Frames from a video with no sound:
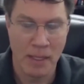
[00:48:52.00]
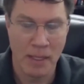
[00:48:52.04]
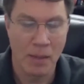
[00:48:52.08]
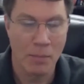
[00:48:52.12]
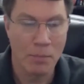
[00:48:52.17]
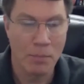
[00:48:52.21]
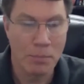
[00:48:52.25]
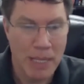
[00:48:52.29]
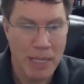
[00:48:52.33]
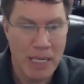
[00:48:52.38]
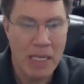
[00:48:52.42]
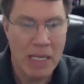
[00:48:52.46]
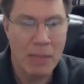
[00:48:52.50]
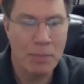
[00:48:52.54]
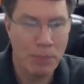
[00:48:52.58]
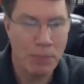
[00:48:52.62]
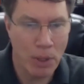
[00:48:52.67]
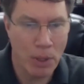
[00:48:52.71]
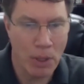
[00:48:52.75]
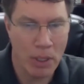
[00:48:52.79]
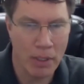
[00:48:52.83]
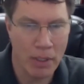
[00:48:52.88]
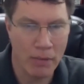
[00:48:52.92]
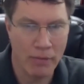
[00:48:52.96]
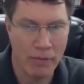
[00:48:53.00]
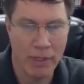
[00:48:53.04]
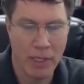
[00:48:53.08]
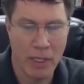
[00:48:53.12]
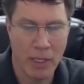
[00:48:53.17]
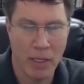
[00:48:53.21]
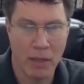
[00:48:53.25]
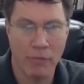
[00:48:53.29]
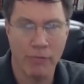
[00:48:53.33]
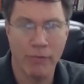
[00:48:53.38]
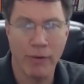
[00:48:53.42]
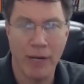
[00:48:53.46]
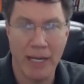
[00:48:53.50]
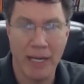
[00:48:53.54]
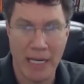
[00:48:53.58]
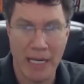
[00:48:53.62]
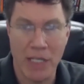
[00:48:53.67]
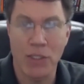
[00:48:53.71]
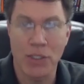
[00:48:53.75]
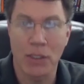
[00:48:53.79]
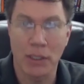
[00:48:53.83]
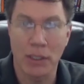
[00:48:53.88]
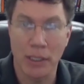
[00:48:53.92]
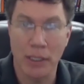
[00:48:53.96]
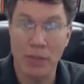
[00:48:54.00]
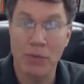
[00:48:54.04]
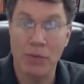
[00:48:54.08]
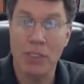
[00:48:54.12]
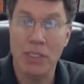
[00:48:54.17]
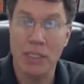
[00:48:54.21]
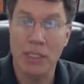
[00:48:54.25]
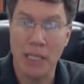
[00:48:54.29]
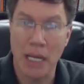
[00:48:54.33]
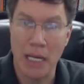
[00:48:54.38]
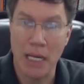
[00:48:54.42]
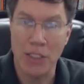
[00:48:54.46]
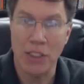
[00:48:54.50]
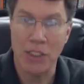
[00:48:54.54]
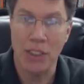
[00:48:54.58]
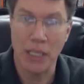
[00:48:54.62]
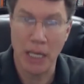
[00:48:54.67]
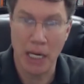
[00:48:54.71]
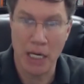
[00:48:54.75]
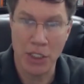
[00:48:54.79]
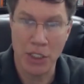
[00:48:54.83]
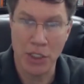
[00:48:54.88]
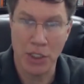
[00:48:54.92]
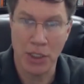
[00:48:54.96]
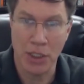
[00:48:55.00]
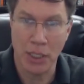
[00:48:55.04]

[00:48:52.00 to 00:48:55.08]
be part of their financial literacy education.